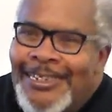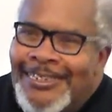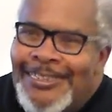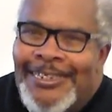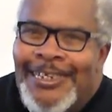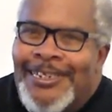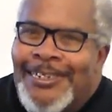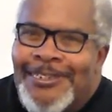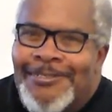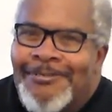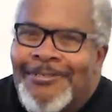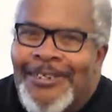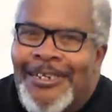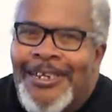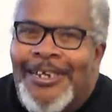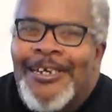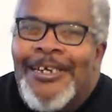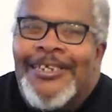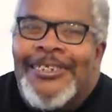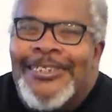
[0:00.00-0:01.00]
is like
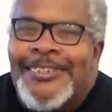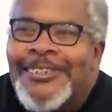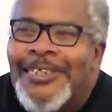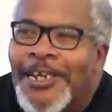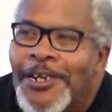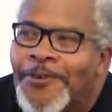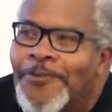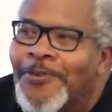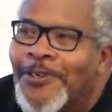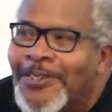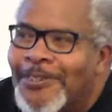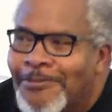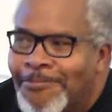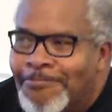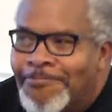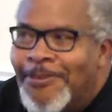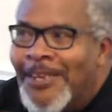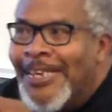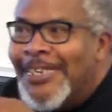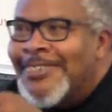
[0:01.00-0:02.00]
cutting steak with
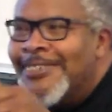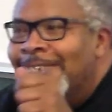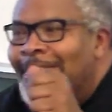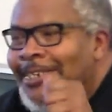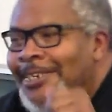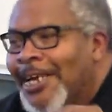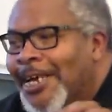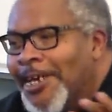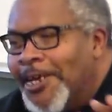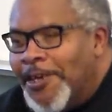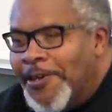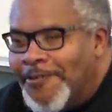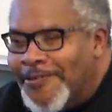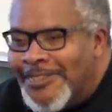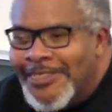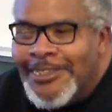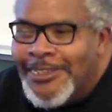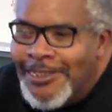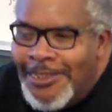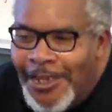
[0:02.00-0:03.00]
plastic knives.
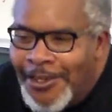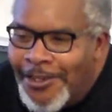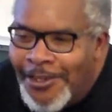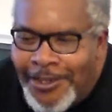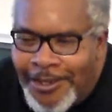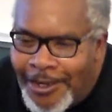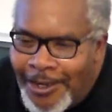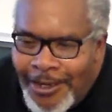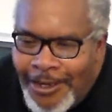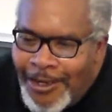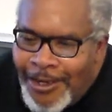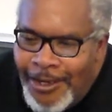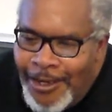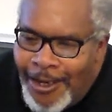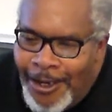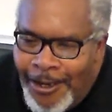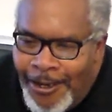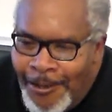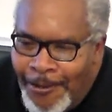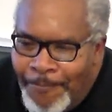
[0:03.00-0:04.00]
It's nothing.
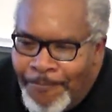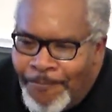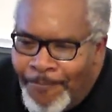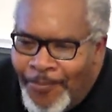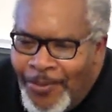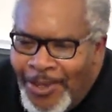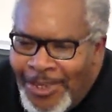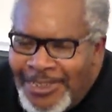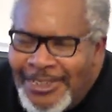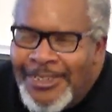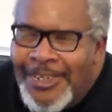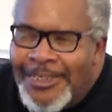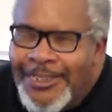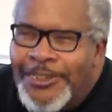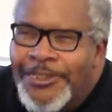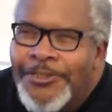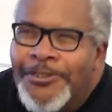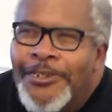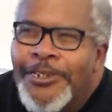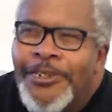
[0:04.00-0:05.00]
Just
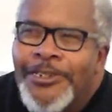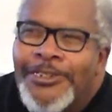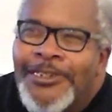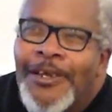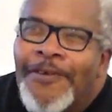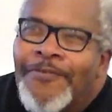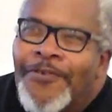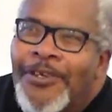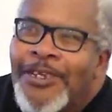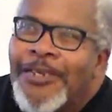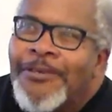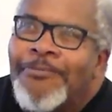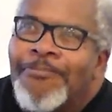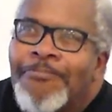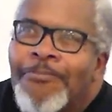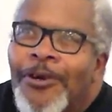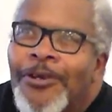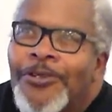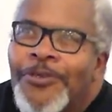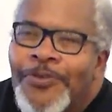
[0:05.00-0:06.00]
like 2 years after
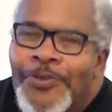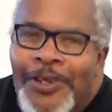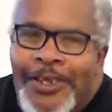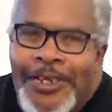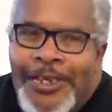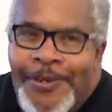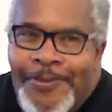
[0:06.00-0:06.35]
Martin Luther